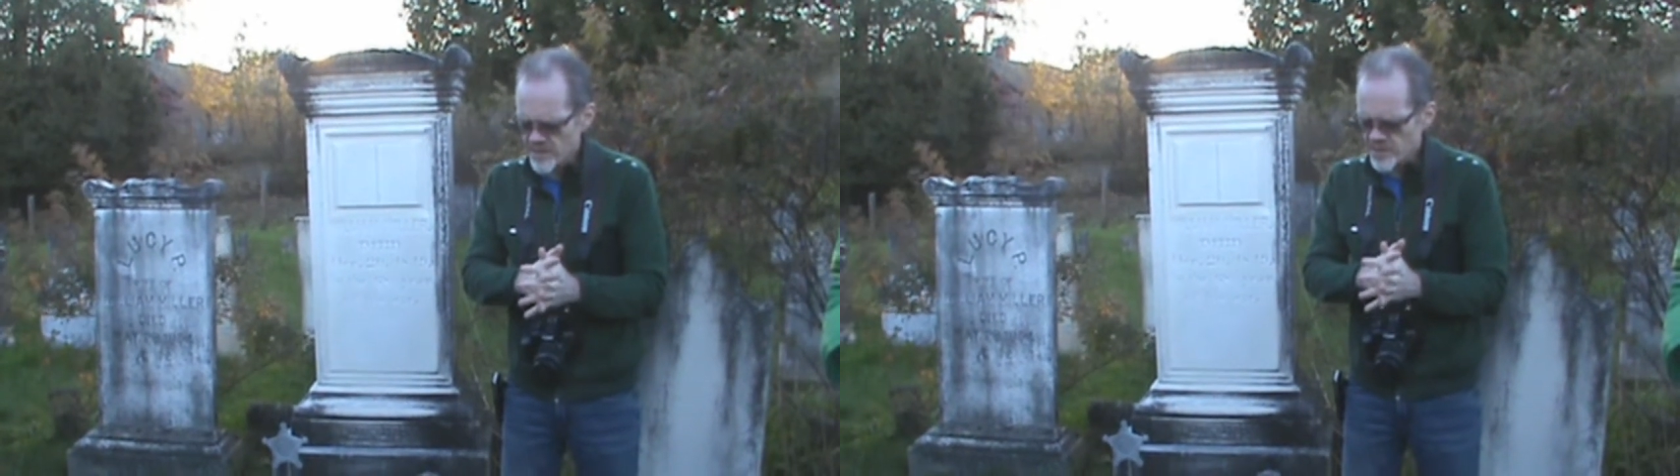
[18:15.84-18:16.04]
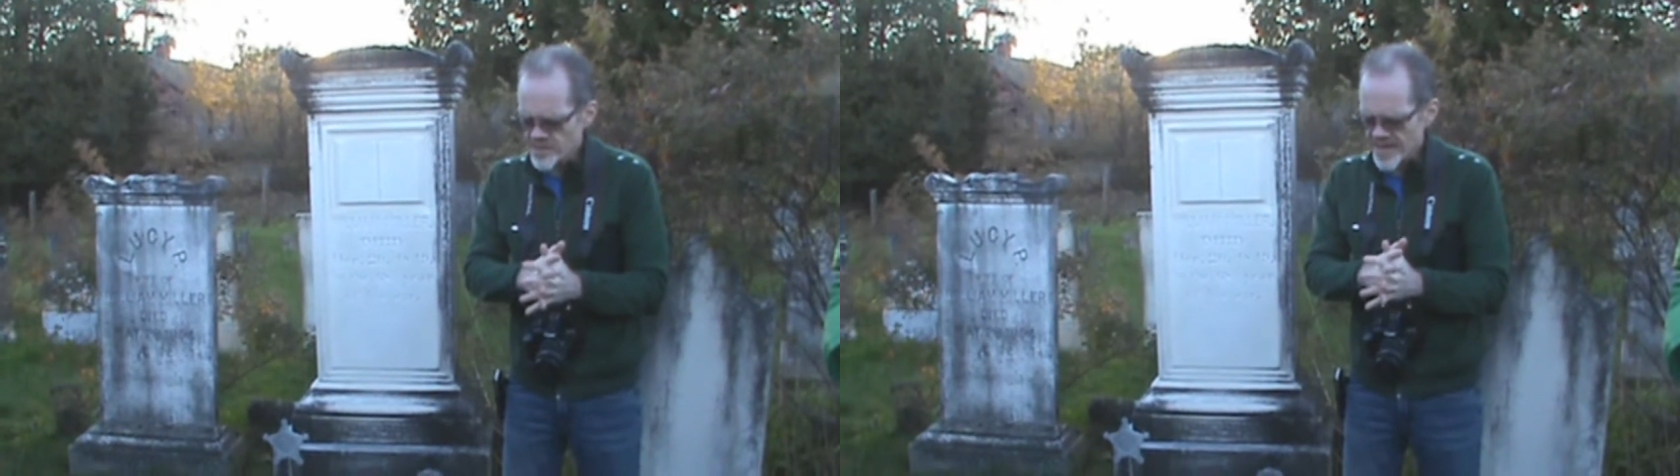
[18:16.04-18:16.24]

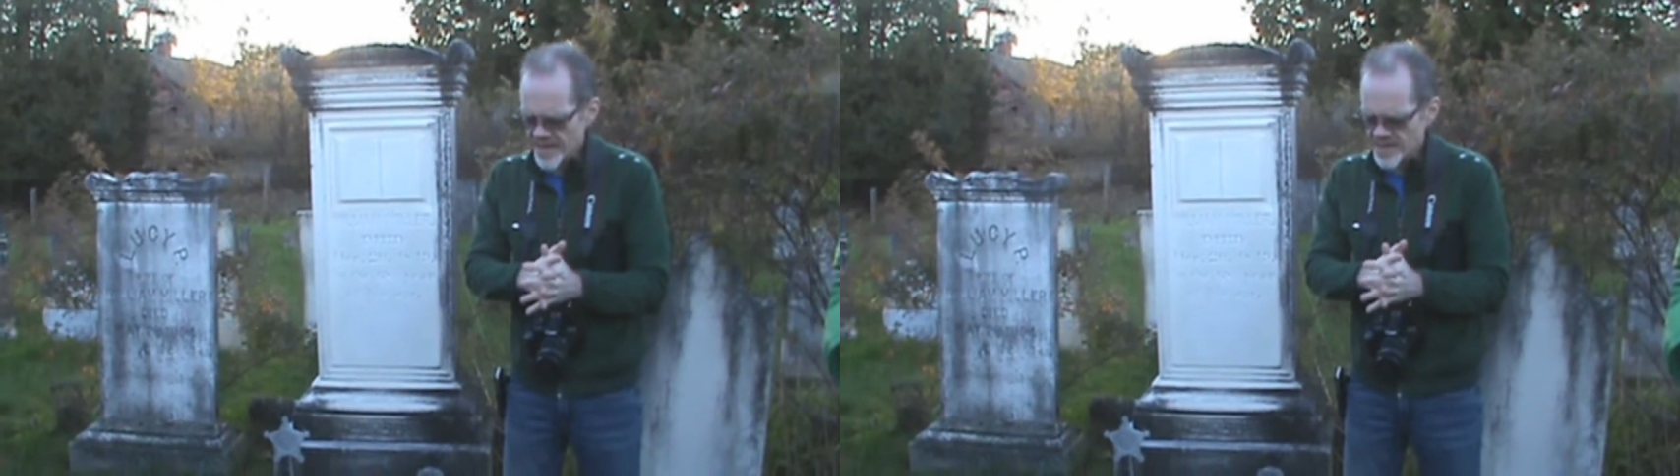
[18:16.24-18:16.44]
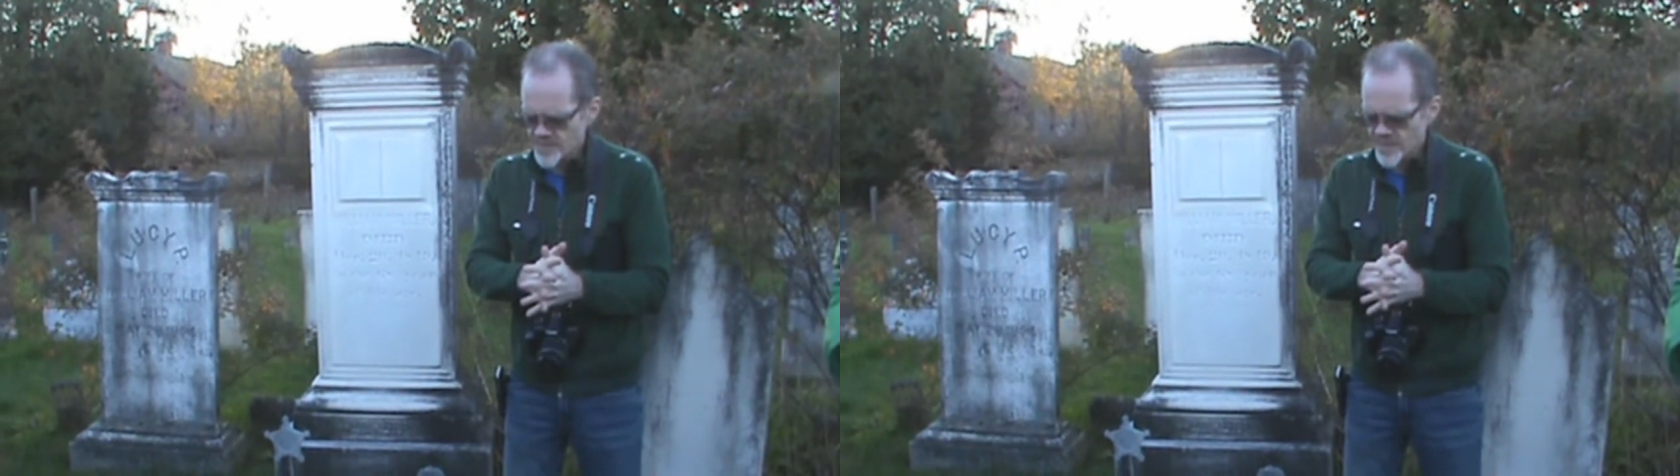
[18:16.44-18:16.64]
lose
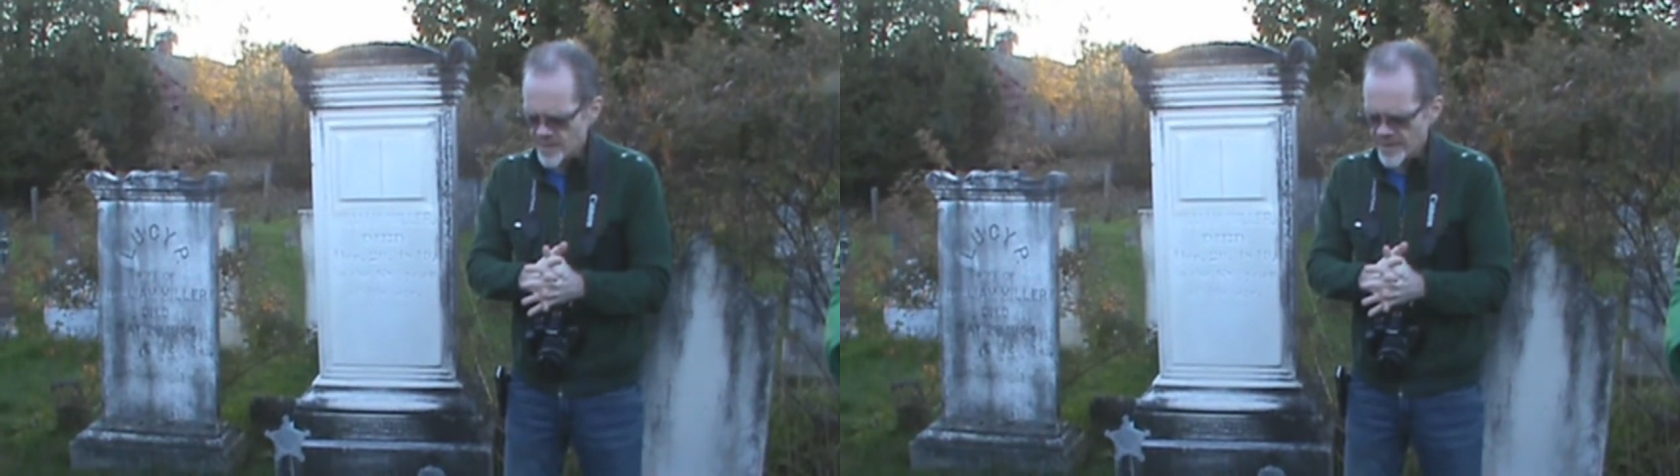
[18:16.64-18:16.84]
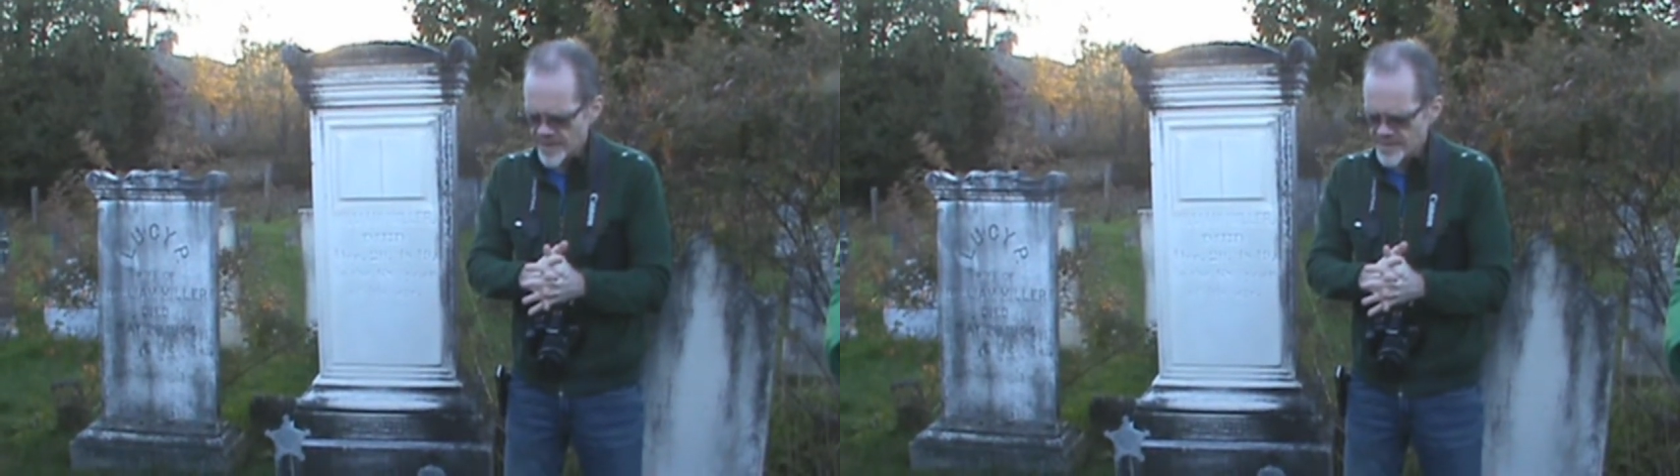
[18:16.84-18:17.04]
that
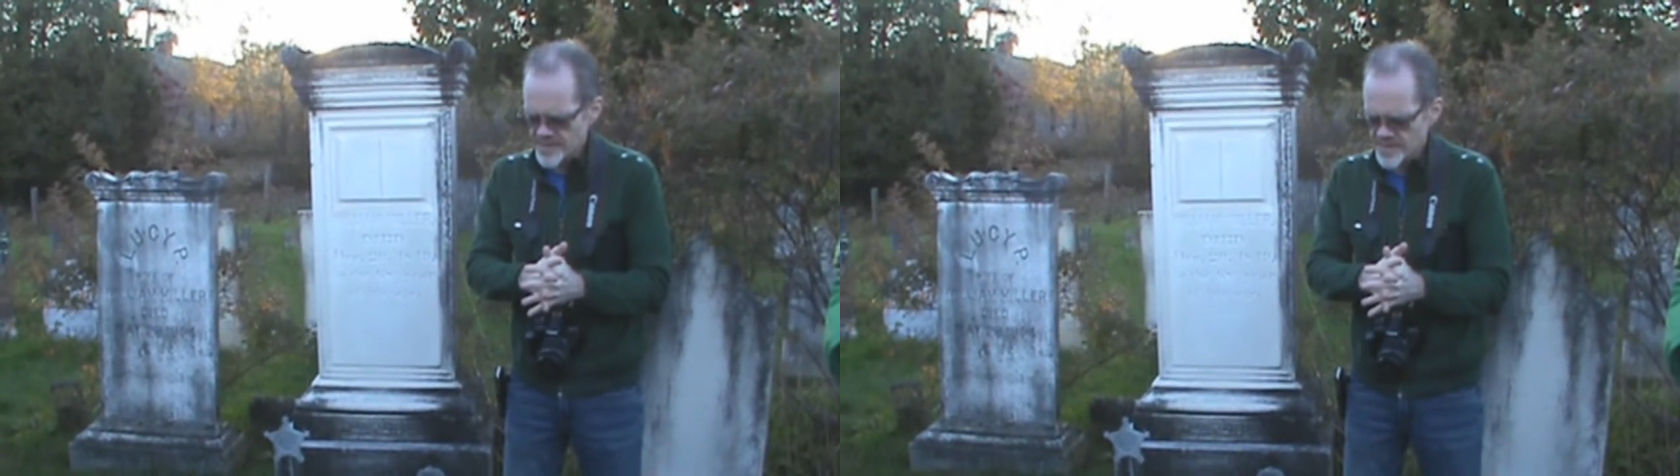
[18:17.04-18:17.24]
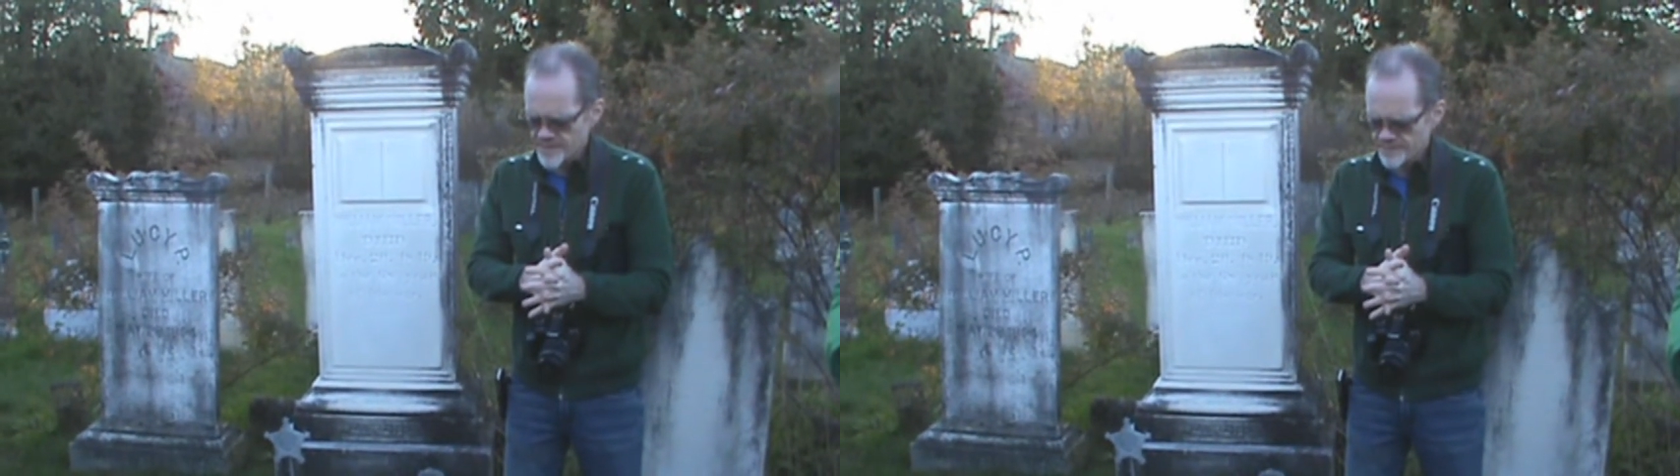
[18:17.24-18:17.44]

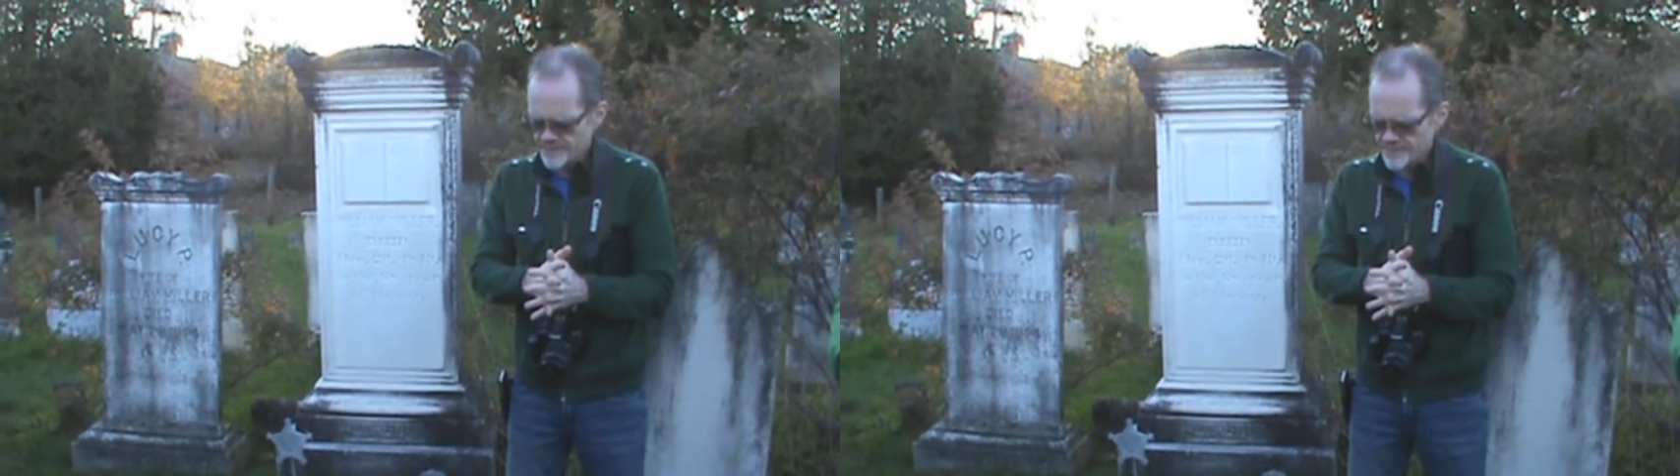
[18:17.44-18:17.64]
experience,